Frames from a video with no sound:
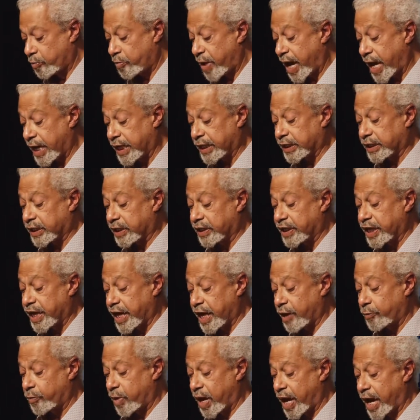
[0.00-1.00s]
piloted
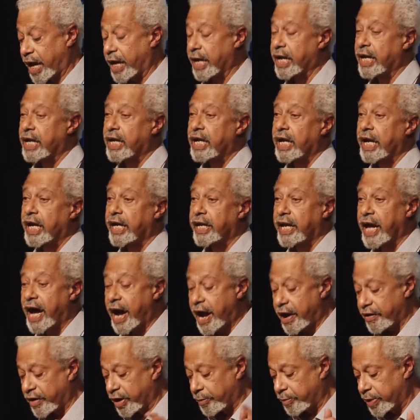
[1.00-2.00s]
there by an
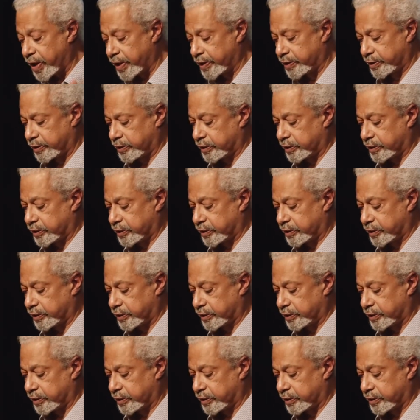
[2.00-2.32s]
Arab.